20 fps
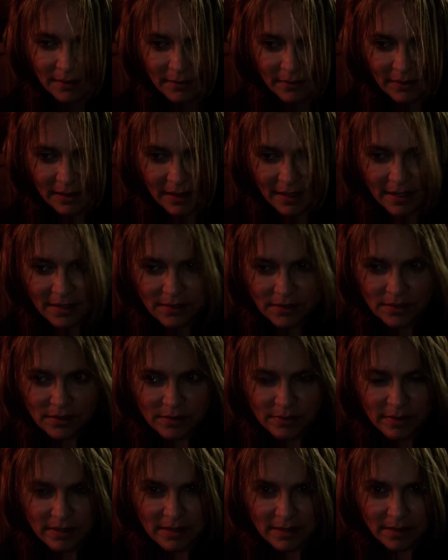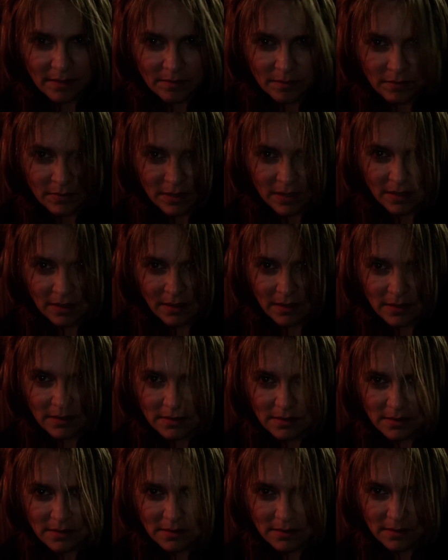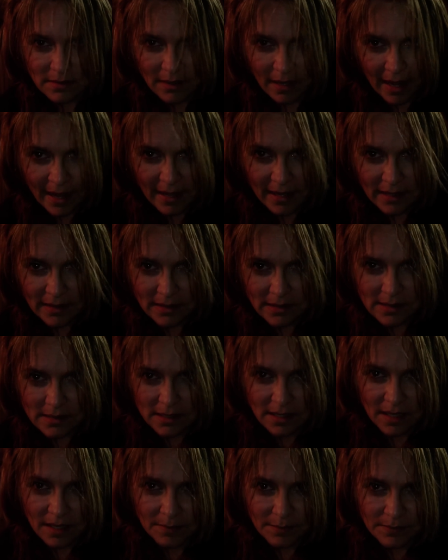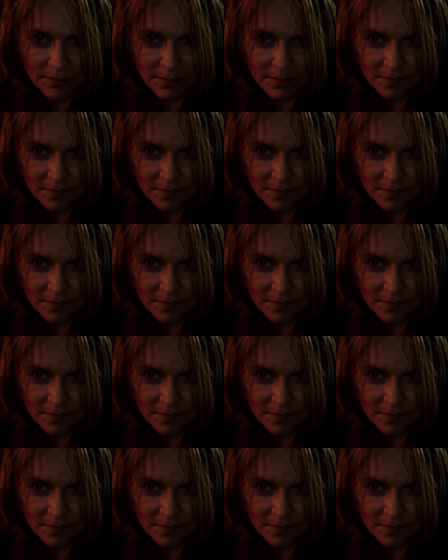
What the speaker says: relations with them because I had to stop